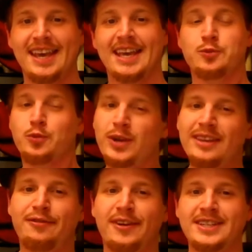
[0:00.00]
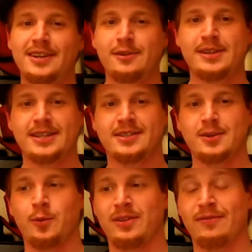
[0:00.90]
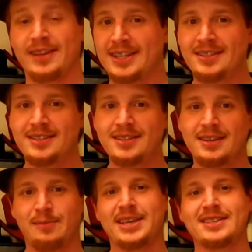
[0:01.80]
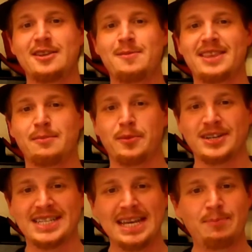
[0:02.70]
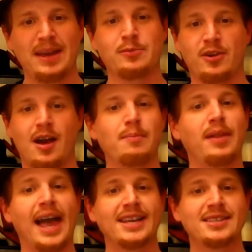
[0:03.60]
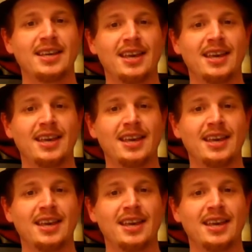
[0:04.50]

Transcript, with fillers: It's really fun to do this with villains because then you make them more deep and more complex